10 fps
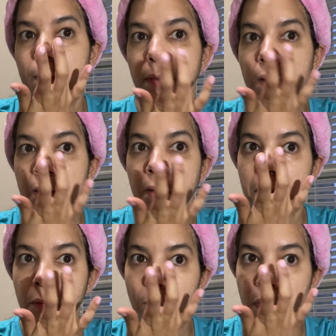
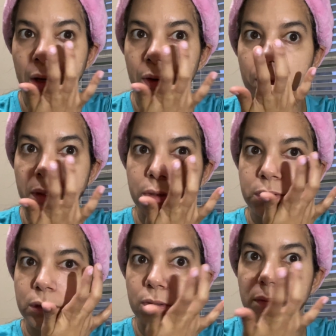And we are going
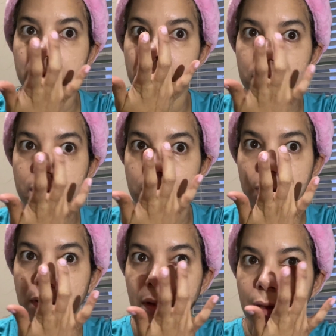to
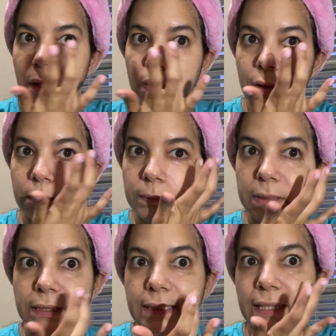
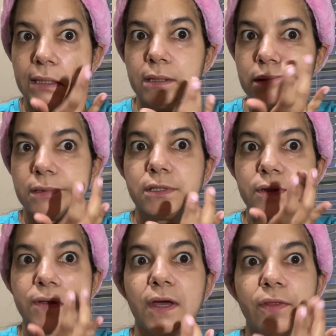blend it
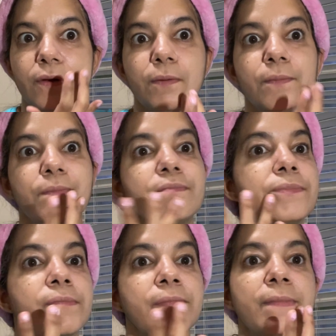together.
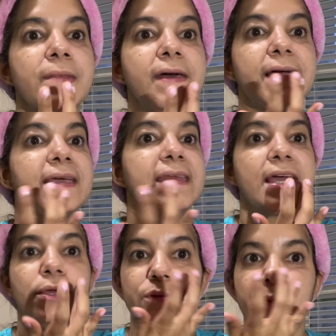I cannot
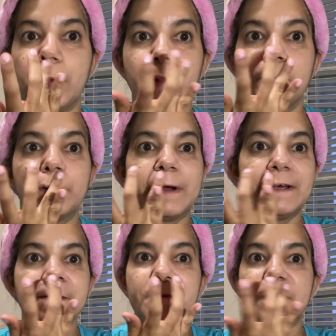use the other
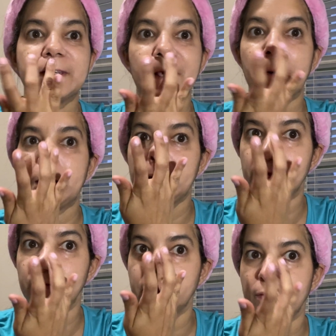brush because I already
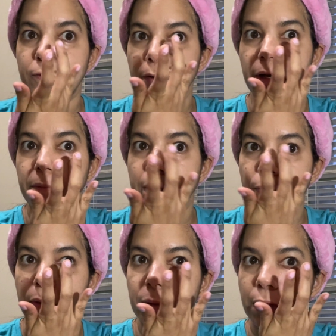used it for it, but it
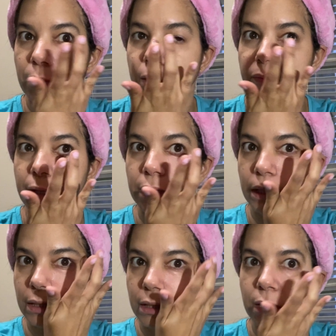would have been great if I
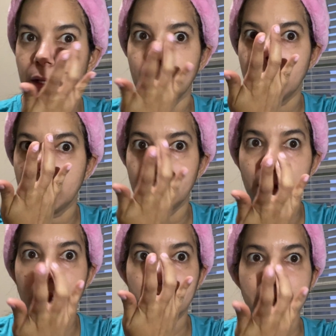did.
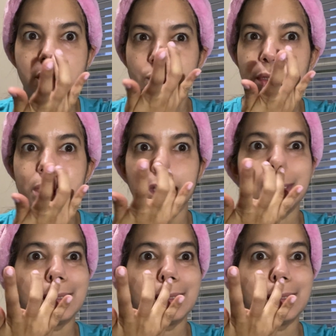This one,